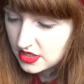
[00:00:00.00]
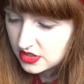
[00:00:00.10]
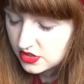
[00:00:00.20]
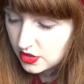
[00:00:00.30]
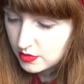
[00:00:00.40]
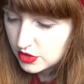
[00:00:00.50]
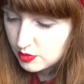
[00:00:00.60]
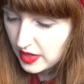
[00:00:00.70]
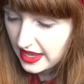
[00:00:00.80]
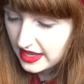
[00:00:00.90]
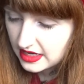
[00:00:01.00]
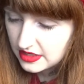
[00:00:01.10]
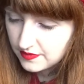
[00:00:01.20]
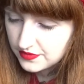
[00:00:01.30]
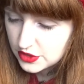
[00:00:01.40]
so much pain,
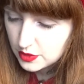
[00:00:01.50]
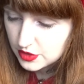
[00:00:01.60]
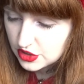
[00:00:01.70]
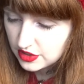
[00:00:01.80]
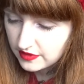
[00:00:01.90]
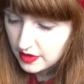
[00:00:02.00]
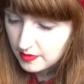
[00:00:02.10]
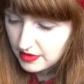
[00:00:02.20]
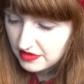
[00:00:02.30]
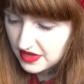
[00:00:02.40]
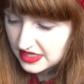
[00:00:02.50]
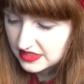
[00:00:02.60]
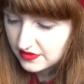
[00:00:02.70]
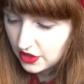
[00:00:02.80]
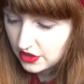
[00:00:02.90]
too much sorrow, my face
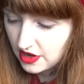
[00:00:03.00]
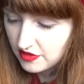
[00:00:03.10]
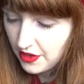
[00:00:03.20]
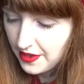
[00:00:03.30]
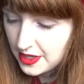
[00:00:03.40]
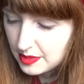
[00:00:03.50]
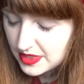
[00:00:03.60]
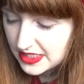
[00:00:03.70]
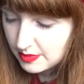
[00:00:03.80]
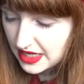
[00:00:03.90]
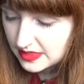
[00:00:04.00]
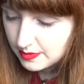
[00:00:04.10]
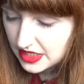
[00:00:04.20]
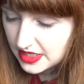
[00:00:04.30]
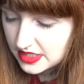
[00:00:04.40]
has fallen off, piece by
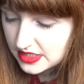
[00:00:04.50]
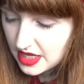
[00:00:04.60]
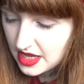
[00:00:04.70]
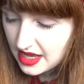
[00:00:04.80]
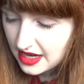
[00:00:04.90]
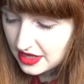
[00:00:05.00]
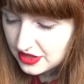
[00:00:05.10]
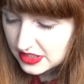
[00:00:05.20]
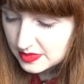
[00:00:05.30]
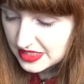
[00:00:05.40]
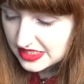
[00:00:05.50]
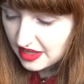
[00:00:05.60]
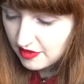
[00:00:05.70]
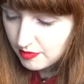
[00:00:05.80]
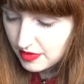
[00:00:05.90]
piece, and I think to
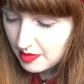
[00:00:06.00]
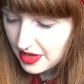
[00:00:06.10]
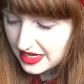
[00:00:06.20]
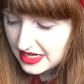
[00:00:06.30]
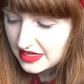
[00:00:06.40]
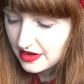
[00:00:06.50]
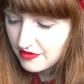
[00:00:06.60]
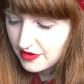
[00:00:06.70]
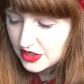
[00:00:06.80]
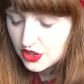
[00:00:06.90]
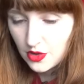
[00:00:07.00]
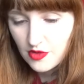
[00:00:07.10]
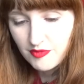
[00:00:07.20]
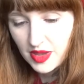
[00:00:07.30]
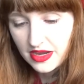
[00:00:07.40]
myself, maybe I need a fresh coat
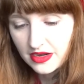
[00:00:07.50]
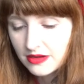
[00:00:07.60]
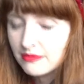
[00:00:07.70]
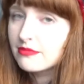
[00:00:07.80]
of paint.